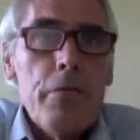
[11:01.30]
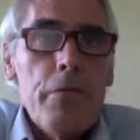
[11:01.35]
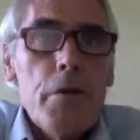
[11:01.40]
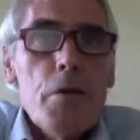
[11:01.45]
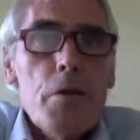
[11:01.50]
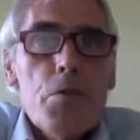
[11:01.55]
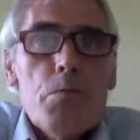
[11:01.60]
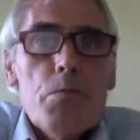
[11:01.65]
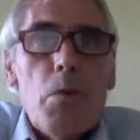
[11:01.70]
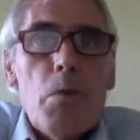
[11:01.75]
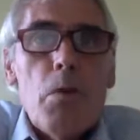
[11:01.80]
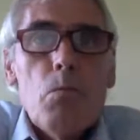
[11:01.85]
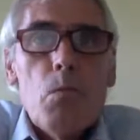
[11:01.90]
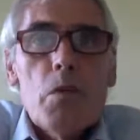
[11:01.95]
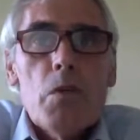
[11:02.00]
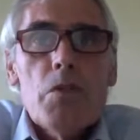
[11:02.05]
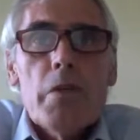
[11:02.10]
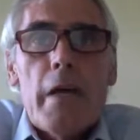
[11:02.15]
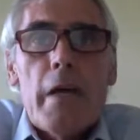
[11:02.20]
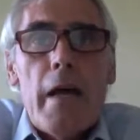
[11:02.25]
First one
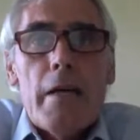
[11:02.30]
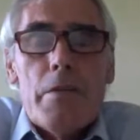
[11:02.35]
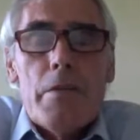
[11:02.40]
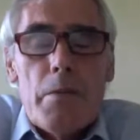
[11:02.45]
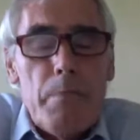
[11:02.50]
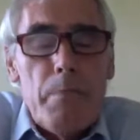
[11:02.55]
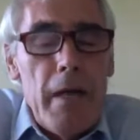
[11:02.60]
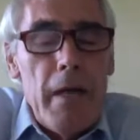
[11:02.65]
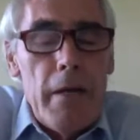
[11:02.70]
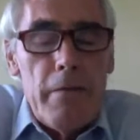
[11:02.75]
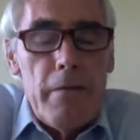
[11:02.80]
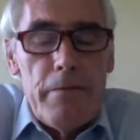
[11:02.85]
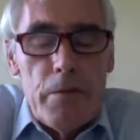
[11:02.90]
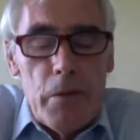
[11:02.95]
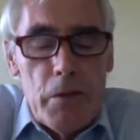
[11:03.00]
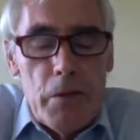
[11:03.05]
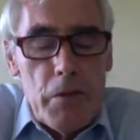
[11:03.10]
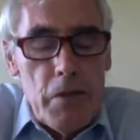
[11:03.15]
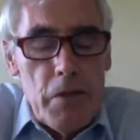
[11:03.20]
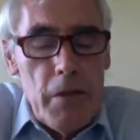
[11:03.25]
was CAS
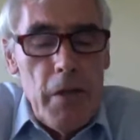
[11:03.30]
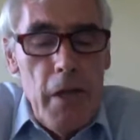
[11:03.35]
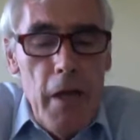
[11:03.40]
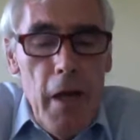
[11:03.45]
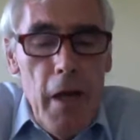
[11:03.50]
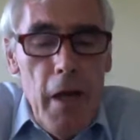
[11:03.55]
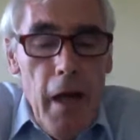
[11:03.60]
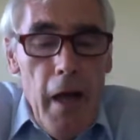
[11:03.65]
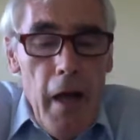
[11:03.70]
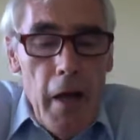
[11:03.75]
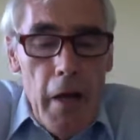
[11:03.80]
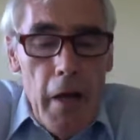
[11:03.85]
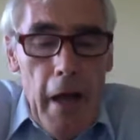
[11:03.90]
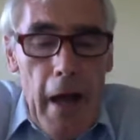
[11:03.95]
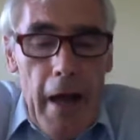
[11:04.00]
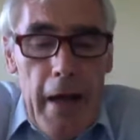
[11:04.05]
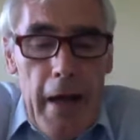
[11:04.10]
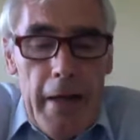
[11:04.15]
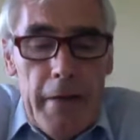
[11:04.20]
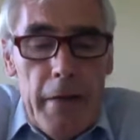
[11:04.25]
Barefoot,
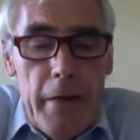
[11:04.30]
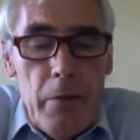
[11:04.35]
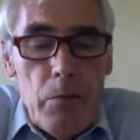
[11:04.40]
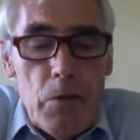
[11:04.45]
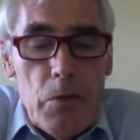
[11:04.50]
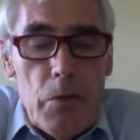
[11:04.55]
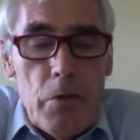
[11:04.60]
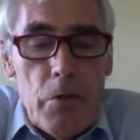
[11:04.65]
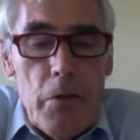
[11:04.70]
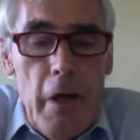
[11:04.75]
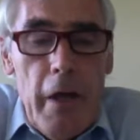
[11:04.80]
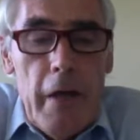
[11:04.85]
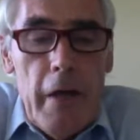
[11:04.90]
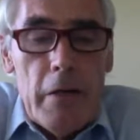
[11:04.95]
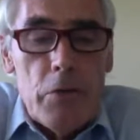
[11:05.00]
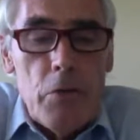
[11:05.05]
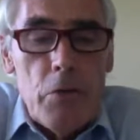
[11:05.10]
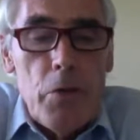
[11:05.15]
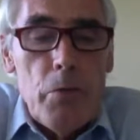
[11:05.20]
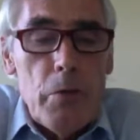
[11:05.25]
and it was
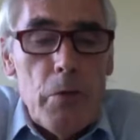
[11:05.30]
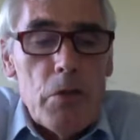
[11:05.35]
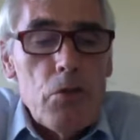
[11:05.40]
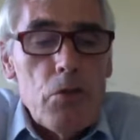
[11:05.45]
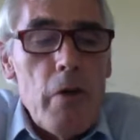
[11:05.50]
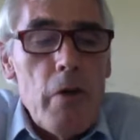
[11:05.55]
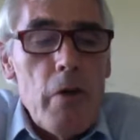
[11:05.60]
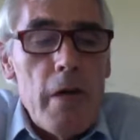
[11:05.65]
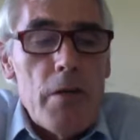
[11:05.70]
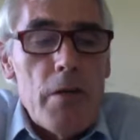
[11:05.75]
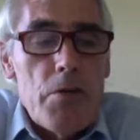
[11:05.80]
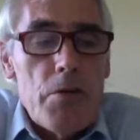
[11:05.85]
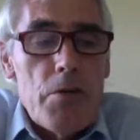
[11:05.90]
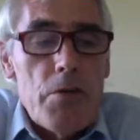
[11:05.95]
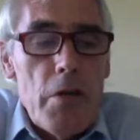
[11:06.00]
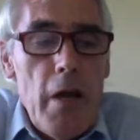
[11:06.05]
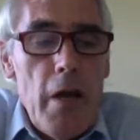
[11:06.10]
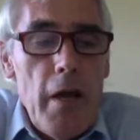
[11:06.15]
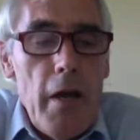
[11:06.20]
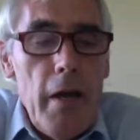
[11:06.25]
to address,
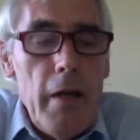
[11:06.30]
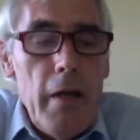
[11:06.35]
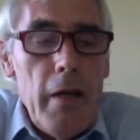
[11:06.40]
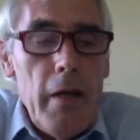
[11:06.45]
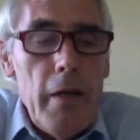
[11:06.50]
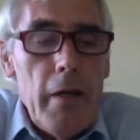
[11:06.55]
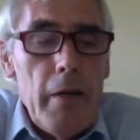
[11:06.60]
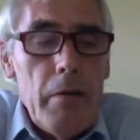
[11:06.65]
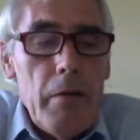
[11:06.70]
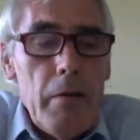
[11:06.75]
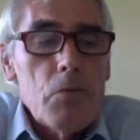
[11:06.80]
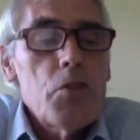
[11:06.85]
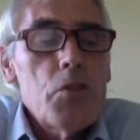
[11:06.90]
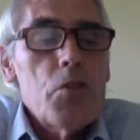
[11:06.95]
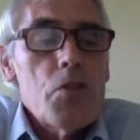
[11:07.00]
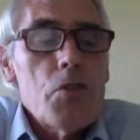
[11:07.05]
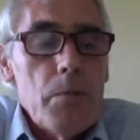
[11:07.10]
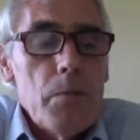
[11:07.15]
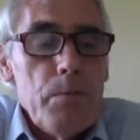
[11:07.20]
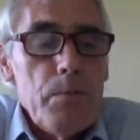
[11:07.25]
to
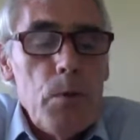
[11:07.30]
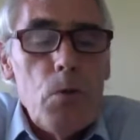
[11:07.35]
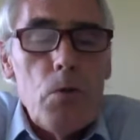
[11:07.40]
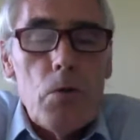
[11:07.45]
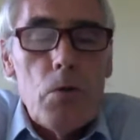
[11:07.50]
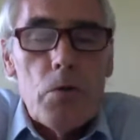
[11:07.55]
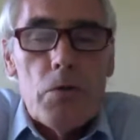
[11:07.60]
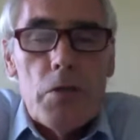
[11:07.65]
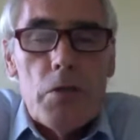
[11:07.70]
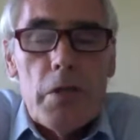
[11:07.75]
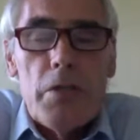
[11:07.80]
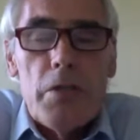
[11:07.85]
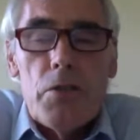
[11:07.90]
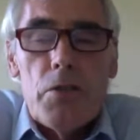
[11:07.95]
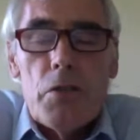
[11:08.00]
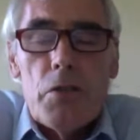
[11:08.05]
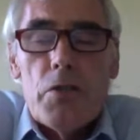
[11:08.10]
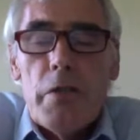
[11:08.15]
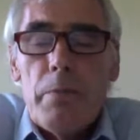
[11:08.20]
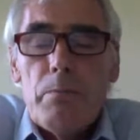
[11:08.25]
support
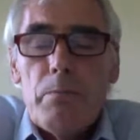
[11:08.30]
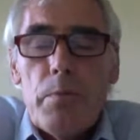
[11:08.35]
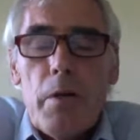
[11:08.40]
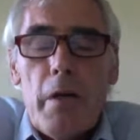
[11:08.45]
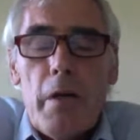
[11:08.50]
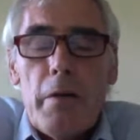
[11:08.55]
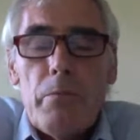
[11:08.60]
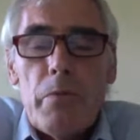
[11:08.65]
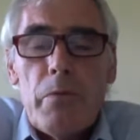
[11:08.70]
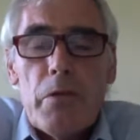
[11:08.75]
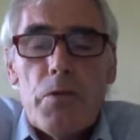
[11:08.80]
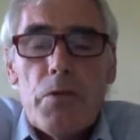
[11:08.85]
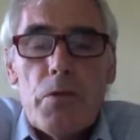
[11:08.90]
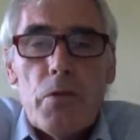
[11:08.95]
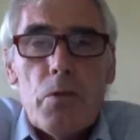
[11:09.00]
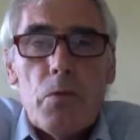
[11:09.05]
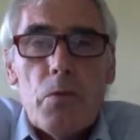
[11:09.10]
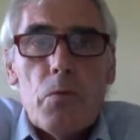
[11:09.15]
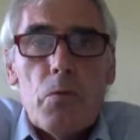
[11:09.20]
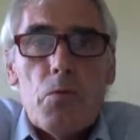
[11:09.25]
teachers in primary
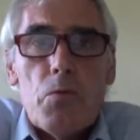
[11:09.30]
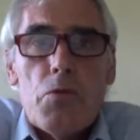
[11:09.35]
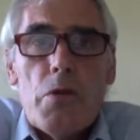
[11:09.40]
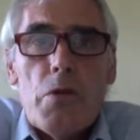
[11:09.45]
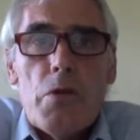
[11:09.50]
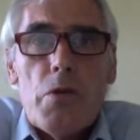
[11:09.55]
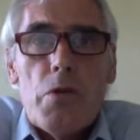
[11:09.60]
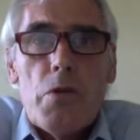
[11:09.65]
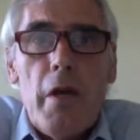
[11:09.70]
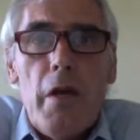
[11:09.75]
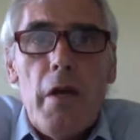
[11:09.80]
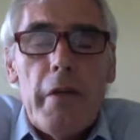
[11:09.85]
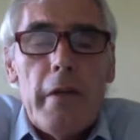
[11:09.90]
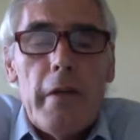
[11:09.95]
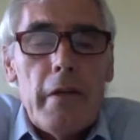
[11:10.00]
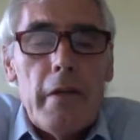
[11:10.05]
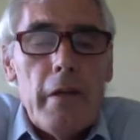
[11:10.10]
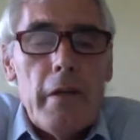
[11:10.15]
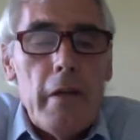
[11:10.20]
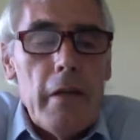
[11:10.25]
schools.
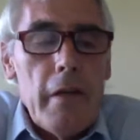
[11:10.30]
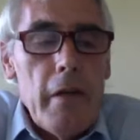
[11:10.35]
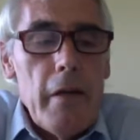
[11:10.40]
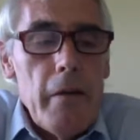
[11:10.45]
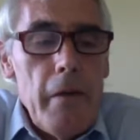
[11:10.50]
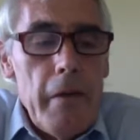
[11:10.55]
The